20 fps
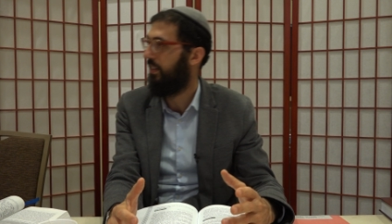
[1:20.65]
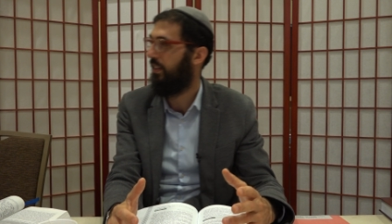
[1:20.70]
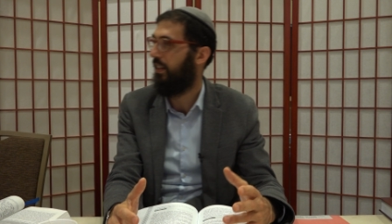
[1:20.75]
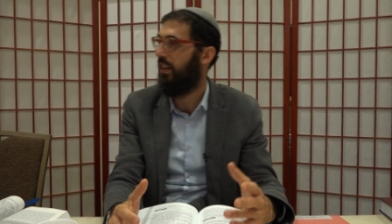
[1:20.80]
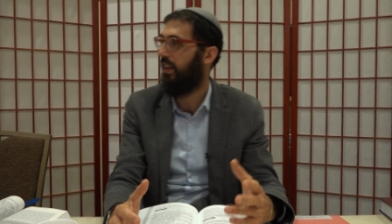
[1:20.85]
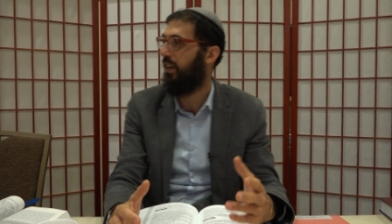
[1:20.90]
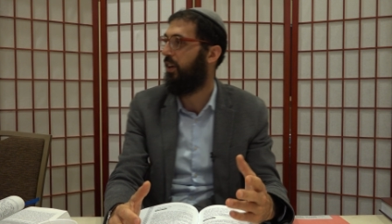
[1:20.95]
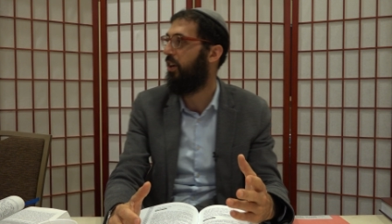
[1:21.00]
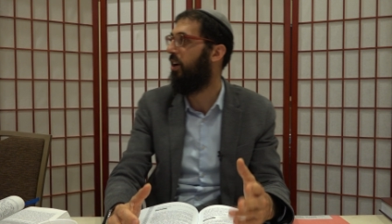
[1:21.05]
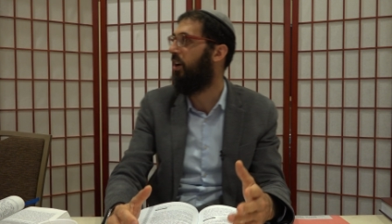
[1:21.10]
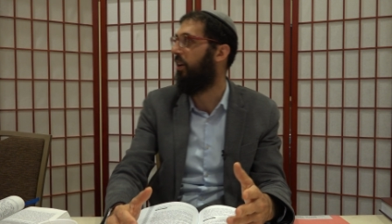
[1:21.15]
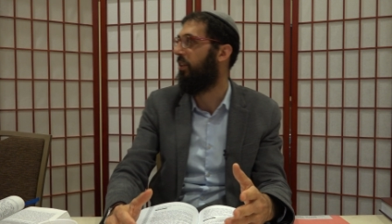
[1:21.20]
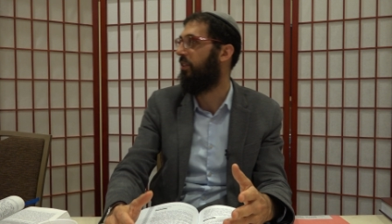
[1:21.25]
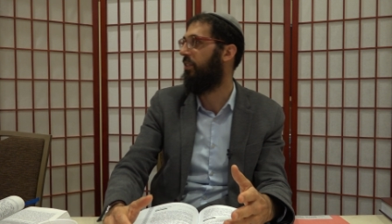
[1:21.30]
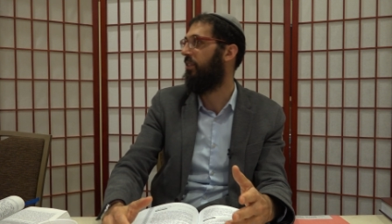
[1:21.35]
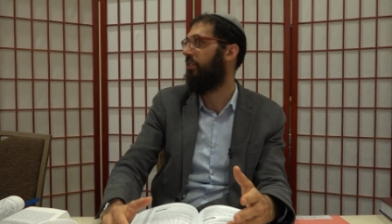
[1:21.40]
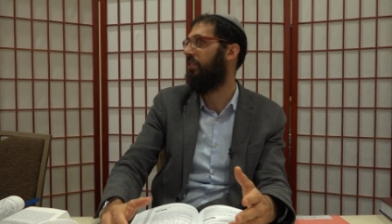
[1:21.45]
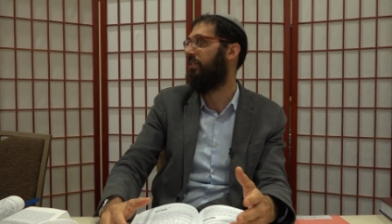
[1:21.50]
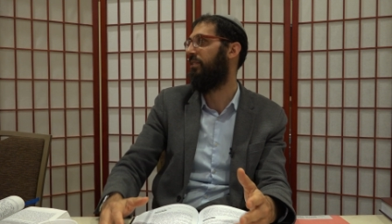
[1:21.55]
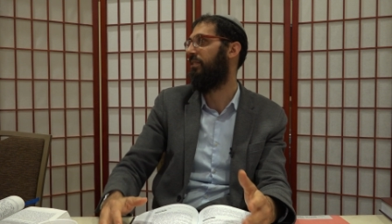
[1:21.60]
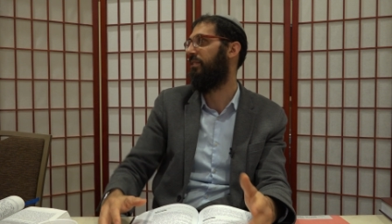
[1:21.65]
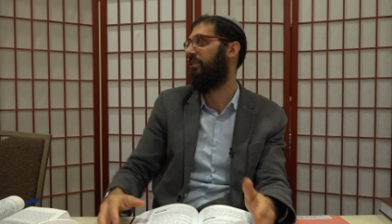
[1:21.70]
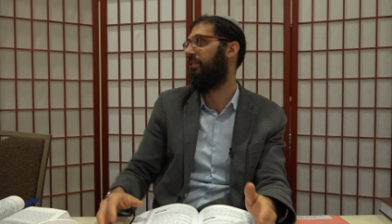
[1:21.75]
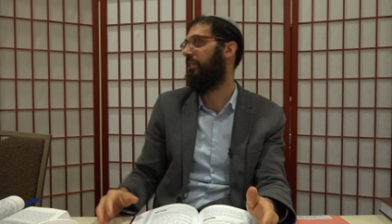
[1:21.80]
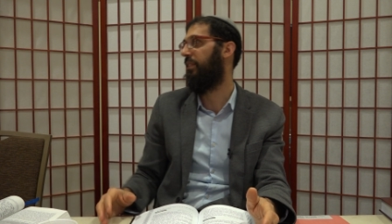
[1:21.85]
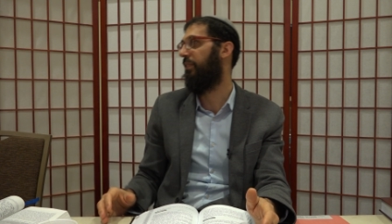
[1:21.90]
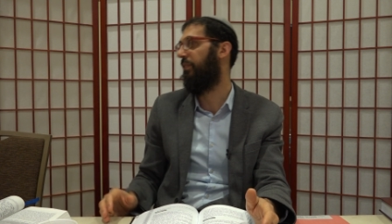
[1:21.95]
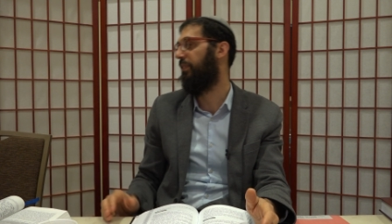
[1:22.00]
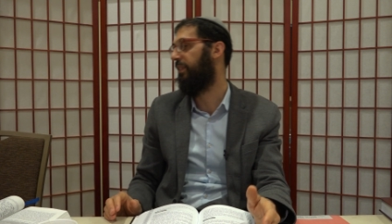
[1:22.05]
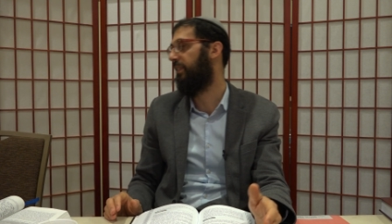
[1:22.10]
like cut.
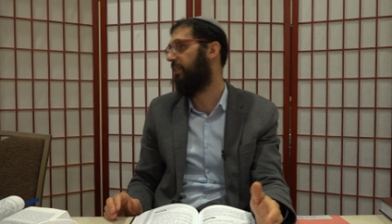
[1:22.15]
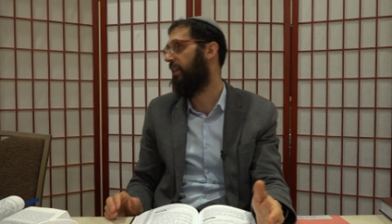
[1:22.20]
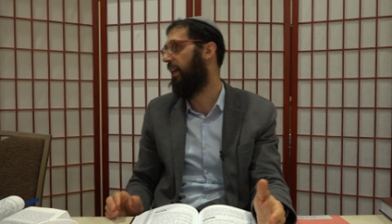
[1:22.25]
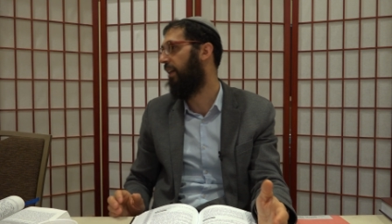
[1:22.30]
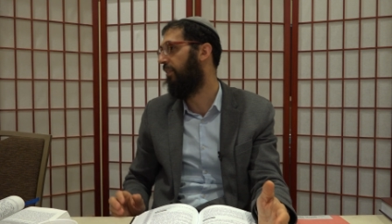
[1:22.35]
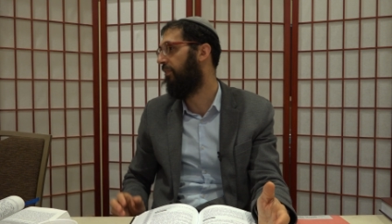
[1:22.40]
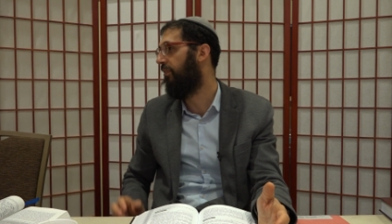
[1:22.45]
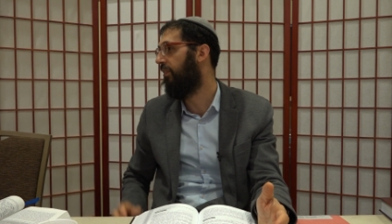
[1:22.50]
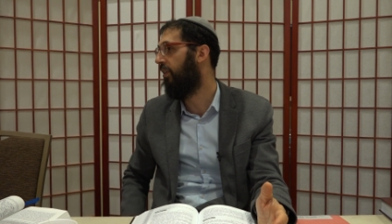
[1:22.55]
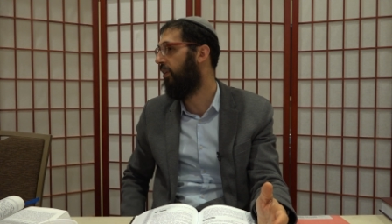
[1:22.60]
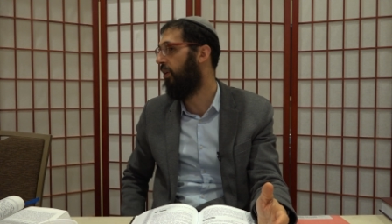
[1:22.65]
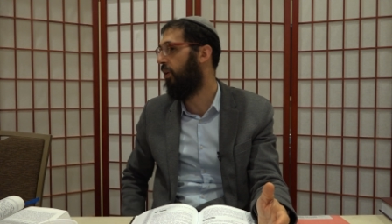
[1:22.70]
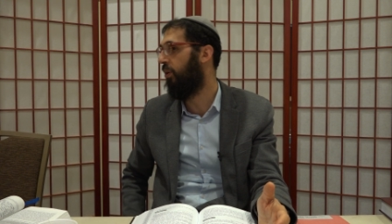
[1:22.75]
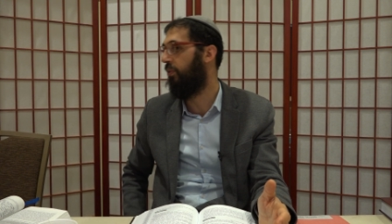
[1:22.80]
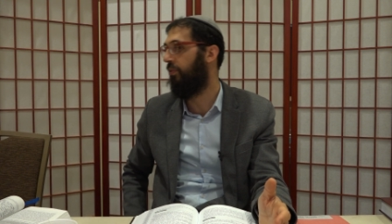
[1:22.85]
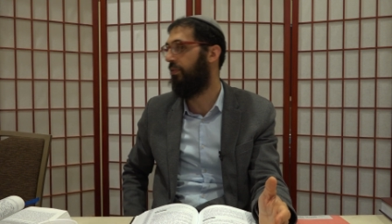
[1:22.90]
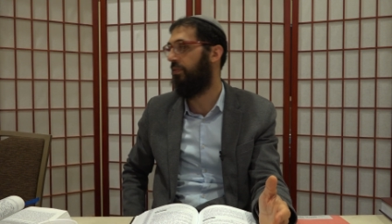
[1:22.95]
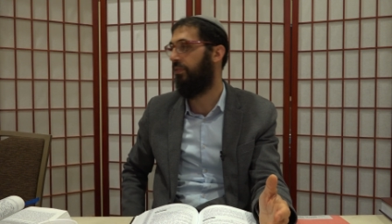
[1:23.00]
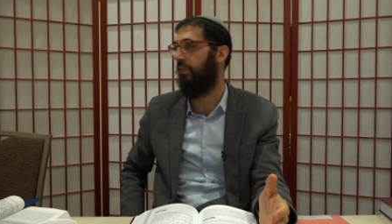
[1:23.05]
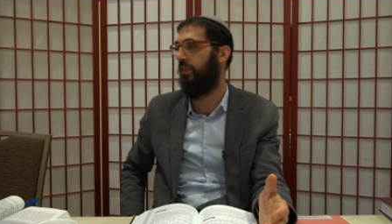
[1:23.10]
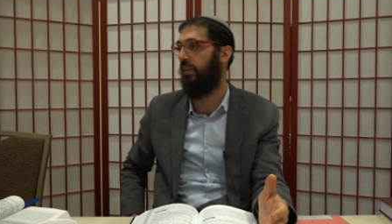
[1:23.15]
If it's half a loaf,